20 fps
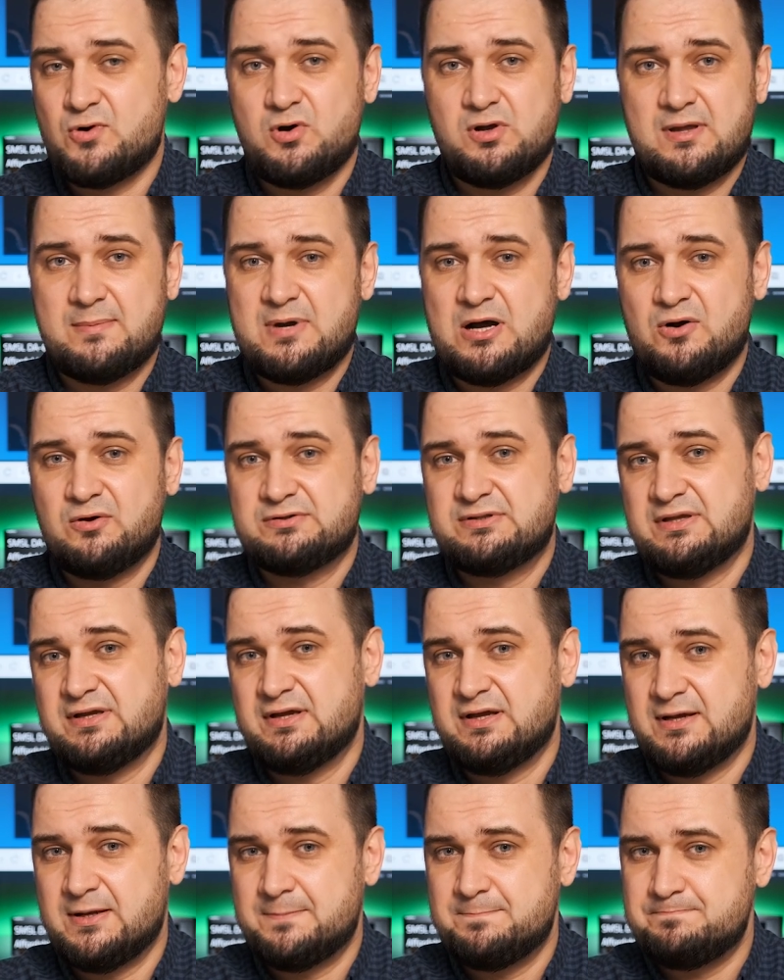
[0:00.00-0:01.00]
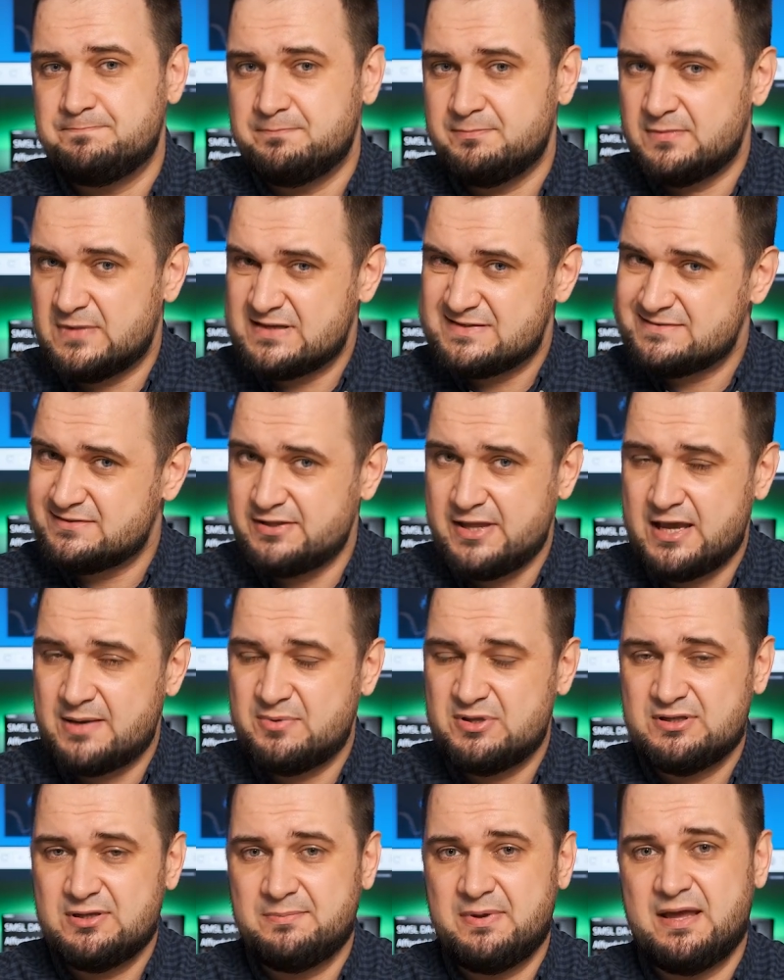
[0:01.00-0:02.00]
all about slam
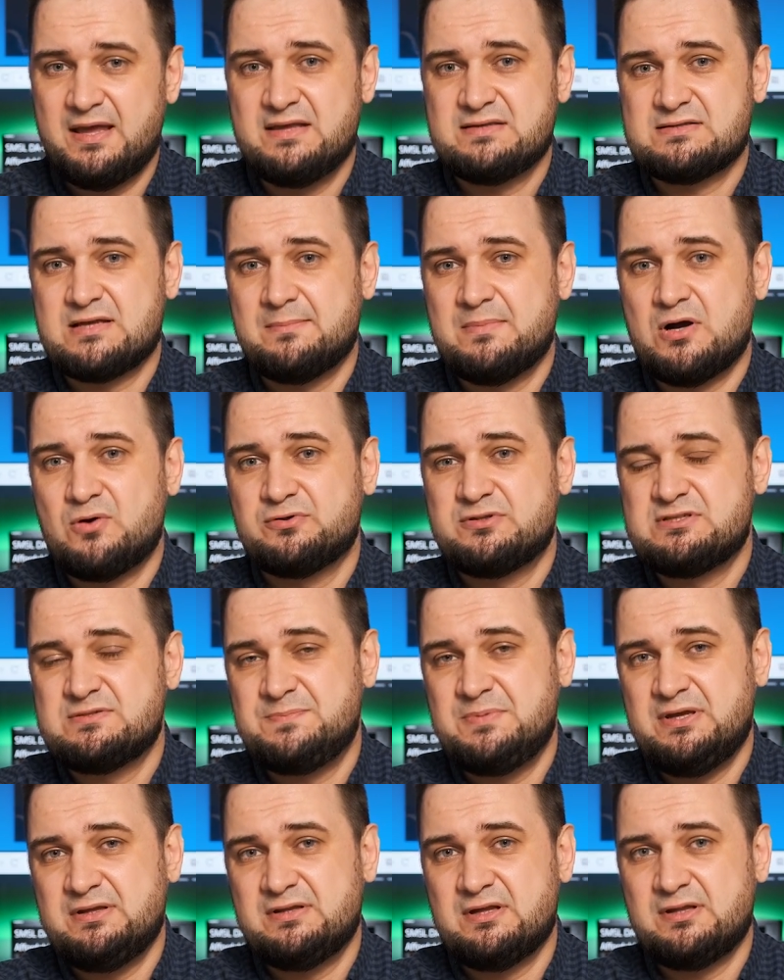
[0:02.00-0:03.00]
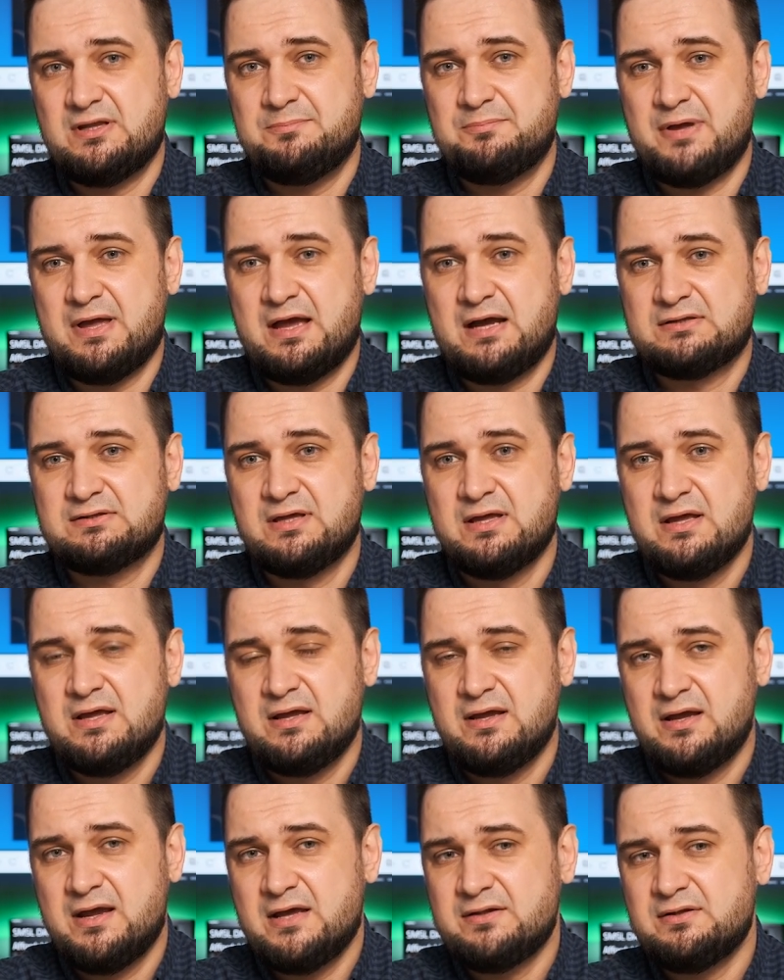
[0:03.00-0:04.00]
in the bass, about speed and impact,
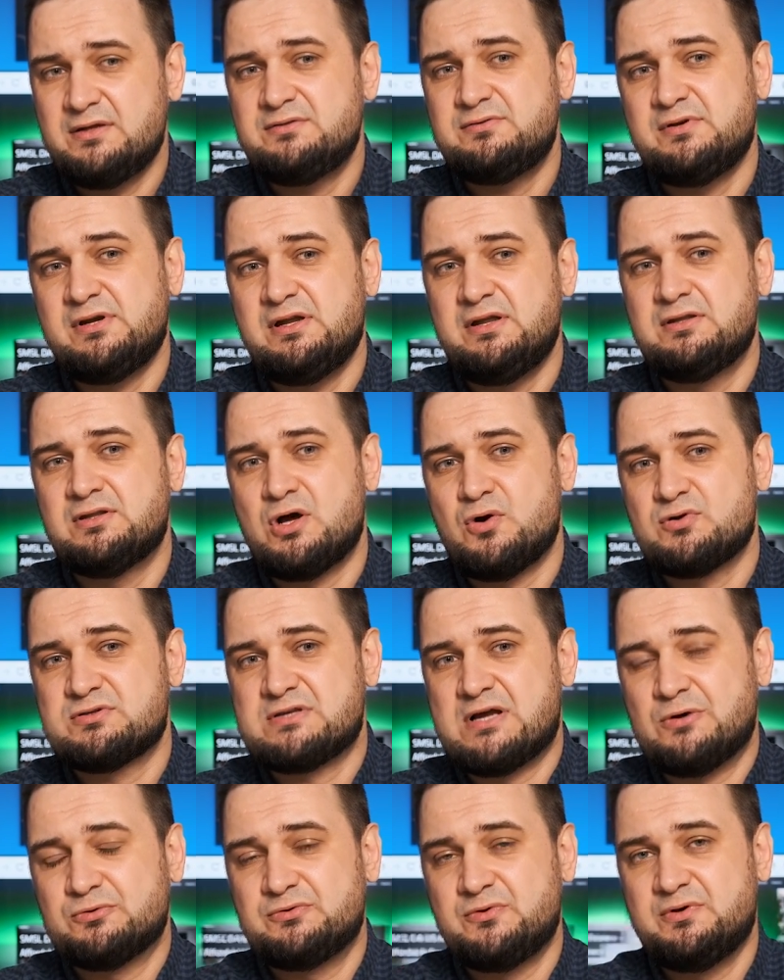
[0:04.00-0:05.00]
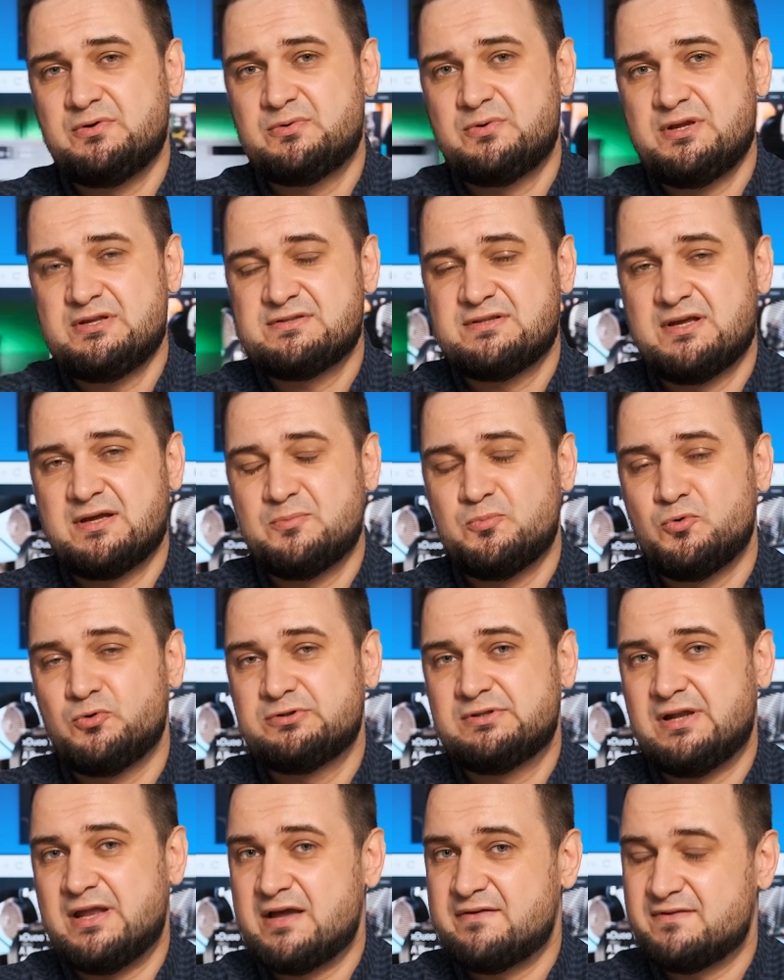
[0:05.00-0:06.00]
and it really knows how to increase the
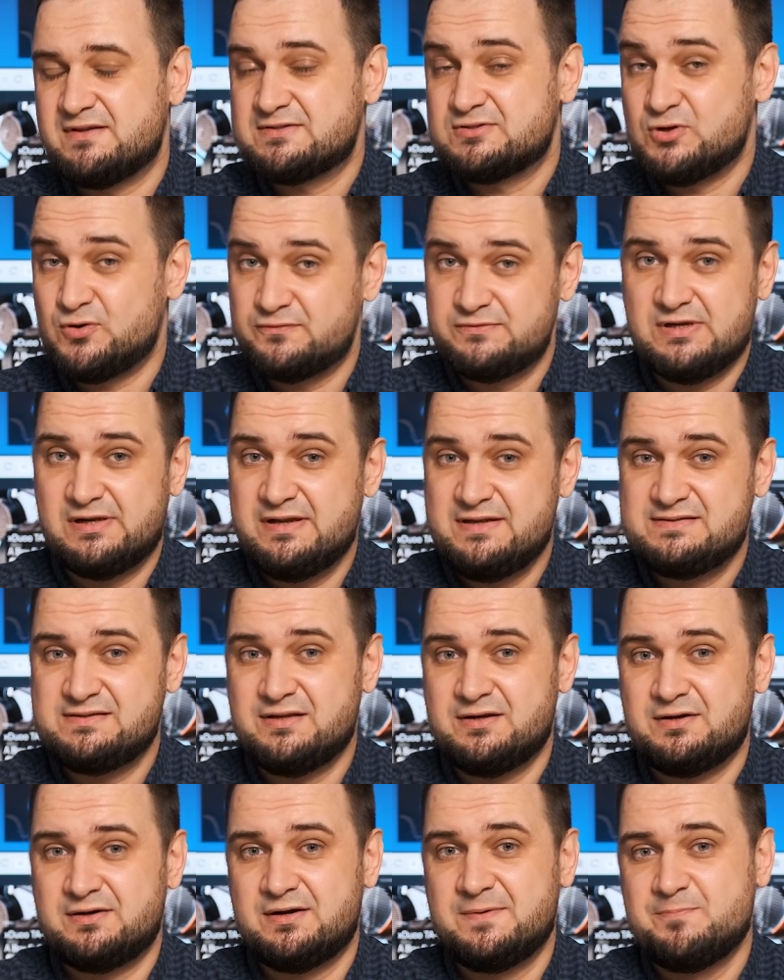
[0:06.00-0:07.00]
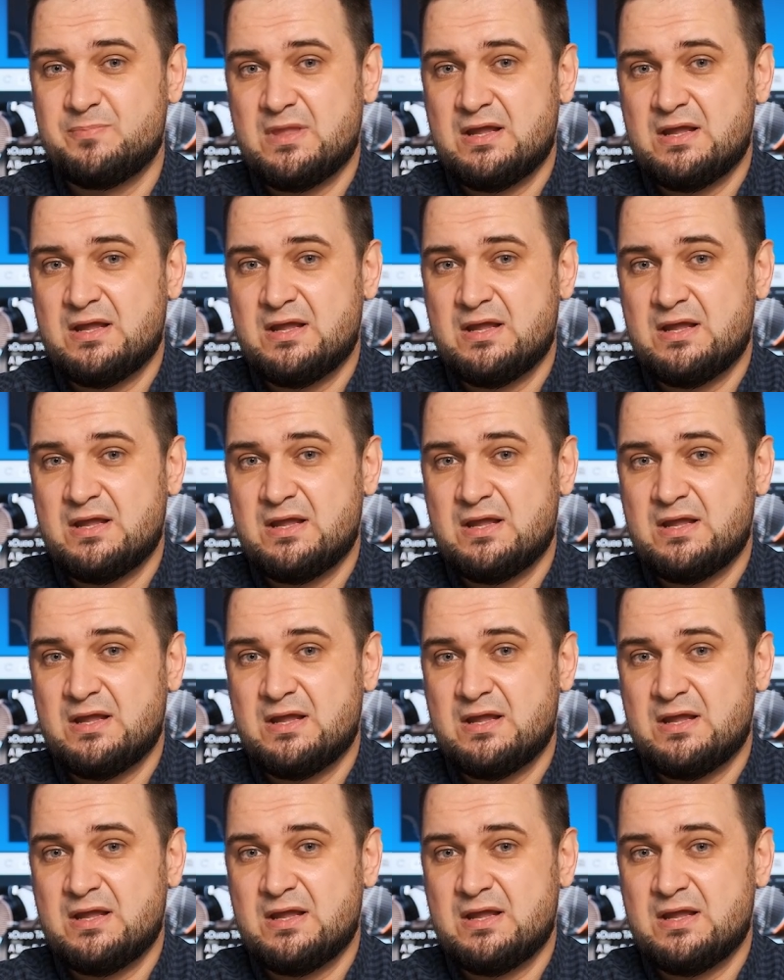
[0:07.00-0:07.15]
mood levels of the listener.